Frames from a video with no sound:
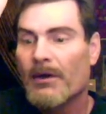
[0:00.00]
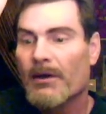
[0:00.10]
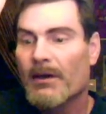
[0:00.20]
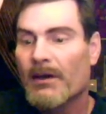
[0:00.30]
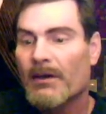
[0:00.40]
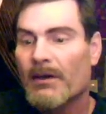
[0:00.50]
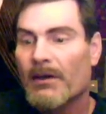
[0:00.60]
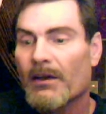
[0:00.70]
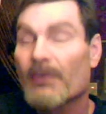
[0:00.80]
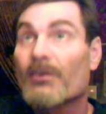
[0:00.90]
And
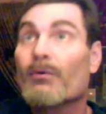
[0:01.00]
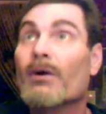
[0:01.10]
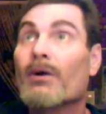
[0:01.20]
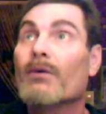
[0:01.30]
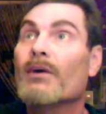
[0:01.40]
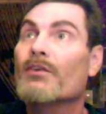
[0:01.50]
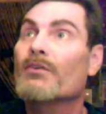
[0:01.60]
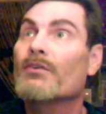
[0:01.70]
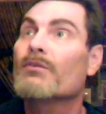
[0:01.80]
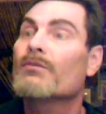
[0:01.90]
then uh, I said, well, I don't have to
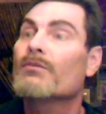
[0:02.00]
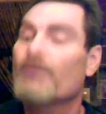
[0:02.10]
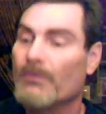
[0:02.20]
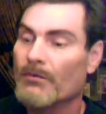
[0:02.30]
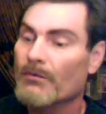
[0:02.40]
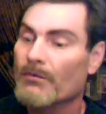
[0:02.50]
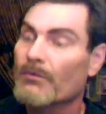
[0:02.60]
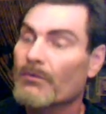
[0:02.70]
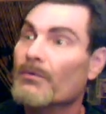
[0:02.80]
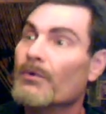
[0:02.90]

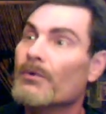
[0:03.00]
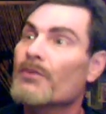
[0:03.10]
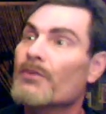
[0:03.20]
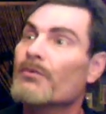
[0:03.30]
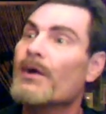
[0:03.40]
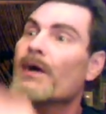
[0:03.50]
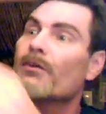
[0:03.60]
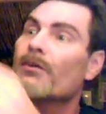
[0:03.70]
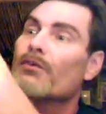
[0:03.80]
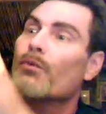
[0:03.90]
turn this
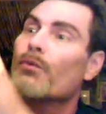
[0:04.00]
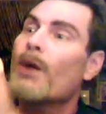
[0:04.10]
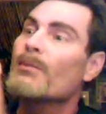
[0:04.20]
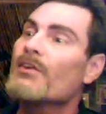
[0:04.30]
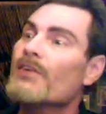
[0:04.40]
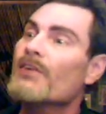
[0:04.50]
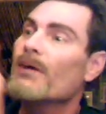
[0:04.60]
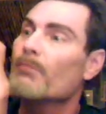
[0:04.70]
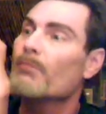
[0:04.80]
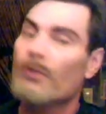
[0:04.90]
around and swap these
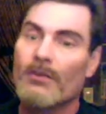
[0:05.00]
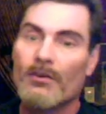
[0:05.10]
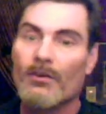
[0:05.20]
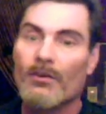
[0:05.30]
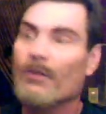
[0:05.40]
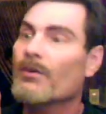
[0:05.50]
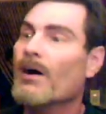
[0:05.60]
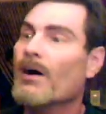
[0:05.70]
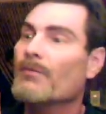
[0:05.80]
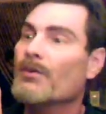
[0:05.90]
out and put this on
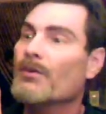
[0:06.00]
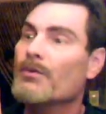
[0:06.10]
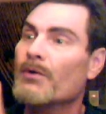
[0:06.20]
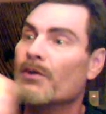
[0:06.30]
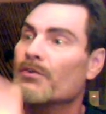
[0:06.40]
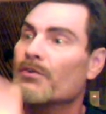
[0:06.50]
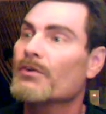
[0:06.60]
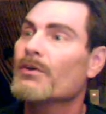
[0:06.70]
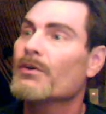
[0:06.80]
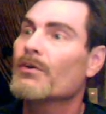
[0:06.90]
top, the 2 inch,
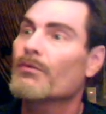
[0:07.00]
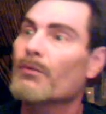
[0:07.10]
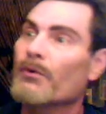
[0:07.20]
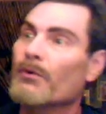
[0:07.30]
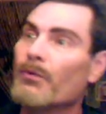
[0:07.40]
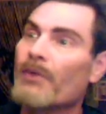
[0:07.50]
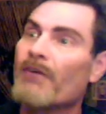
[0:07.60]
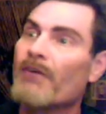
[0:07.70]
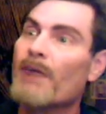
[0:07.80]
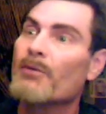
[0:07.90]
for the
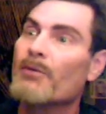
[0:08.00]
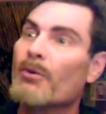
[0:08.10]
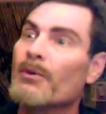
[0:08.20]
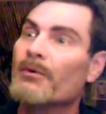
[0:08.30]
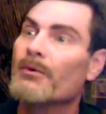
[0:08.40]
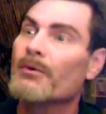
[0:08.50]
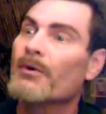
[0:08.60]
25 millimeter.